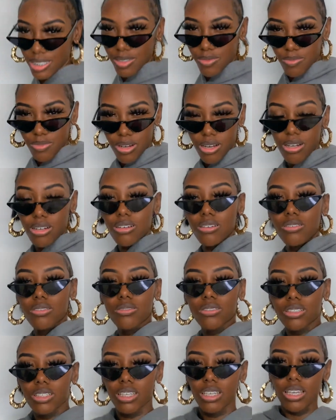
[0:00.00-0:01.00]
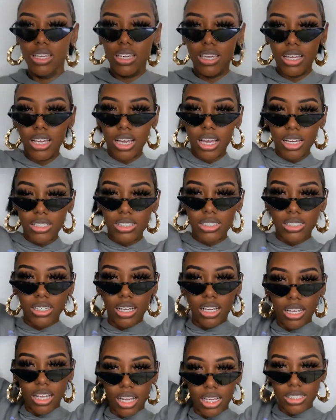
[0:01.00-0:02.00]
pose. Uh,
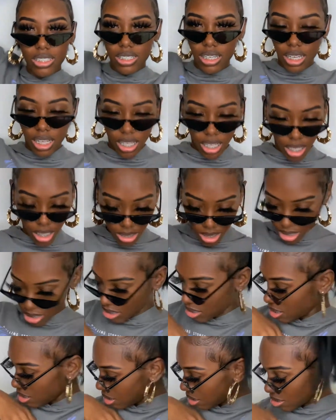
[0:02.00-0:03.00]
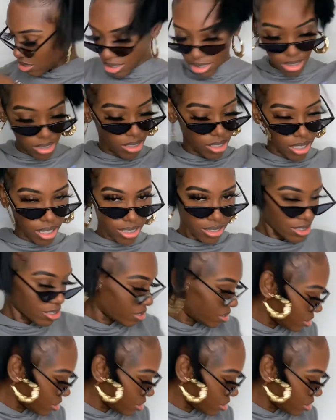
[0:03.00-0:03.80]
uh, uh, uh, uh,